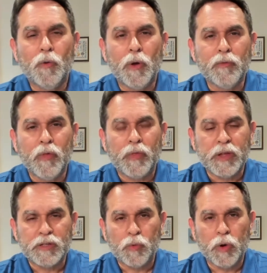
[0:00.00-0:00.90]
One of the
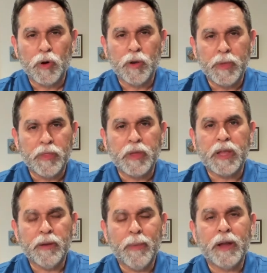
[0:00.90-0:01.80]
things that we're going to be
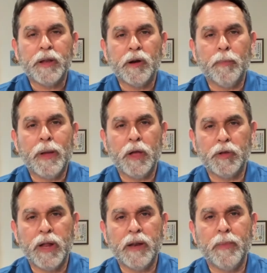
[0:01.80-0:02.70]
thinking about here at
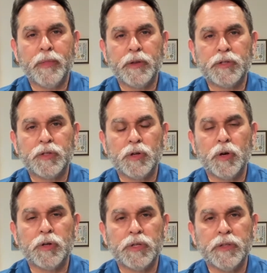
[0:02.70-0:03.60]
Powell United Methodist
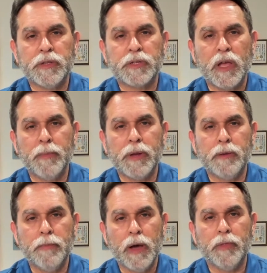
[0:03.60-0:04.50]
Church in this
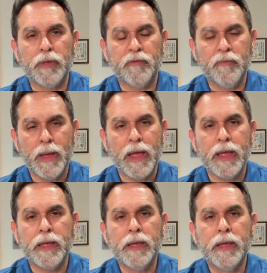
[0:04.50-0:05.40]
coming month of
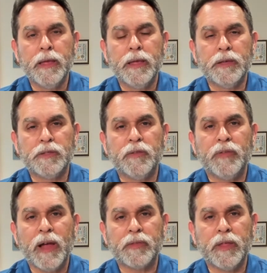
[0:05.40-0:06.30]
May is the
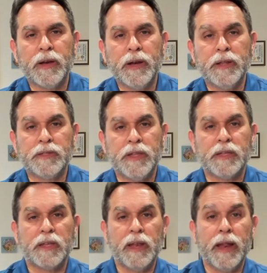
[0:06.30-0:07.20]
fact that it is
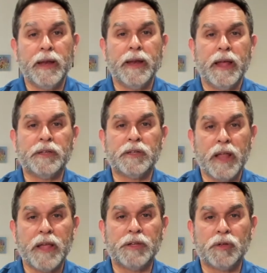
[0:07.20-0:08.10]
designated as
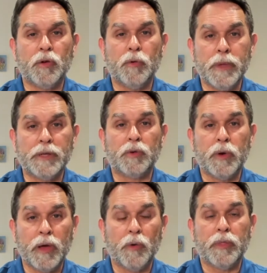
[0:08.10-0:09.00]
National
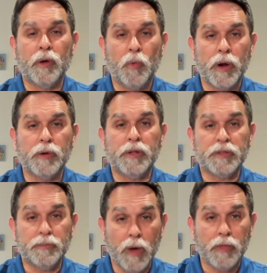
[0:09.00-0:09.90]
Mental Health
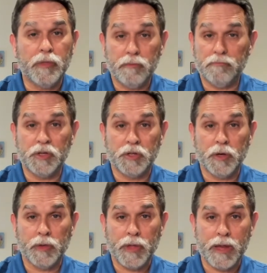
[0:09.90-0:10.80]
Awareness Month. Did you
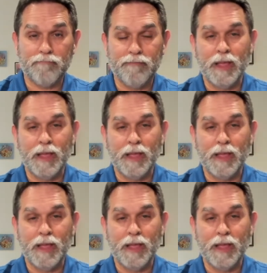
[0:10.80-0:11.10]
know that?